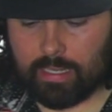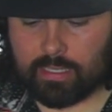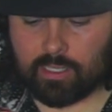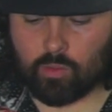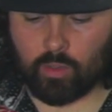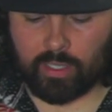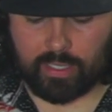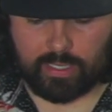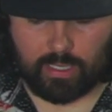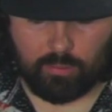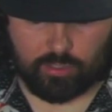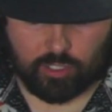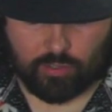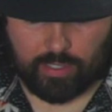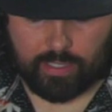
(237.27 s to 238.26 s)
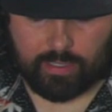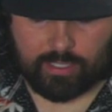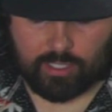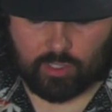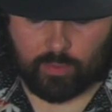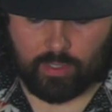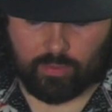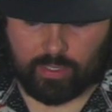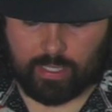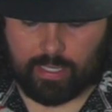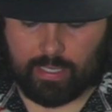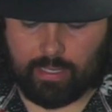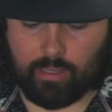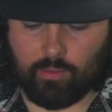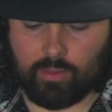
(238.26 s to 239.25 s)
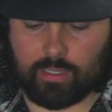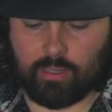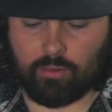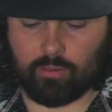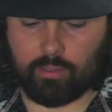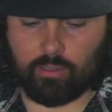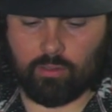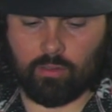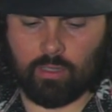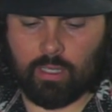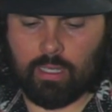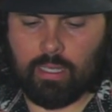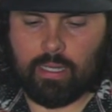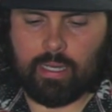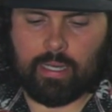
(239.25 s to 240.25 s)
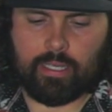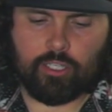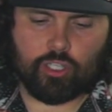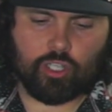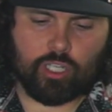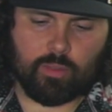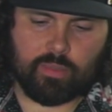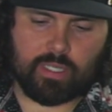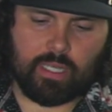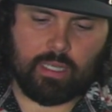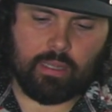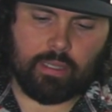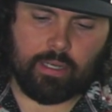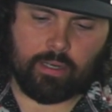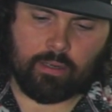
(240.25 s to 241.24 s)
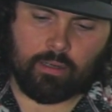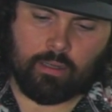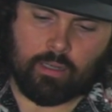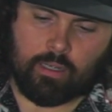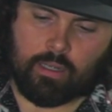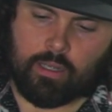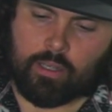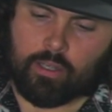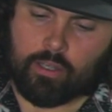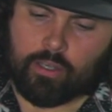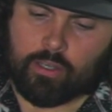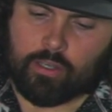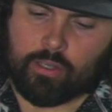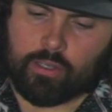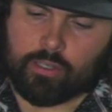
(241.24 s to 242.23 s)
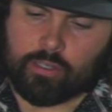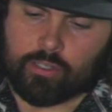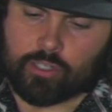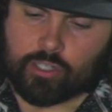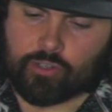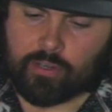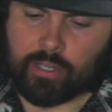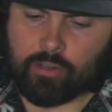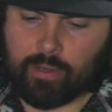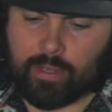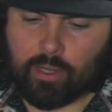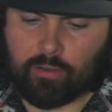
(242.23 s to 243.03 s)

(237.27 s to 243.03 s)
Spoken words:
so we're going to double strain this so we don't get any of those other little ice chips in there. Strain it right over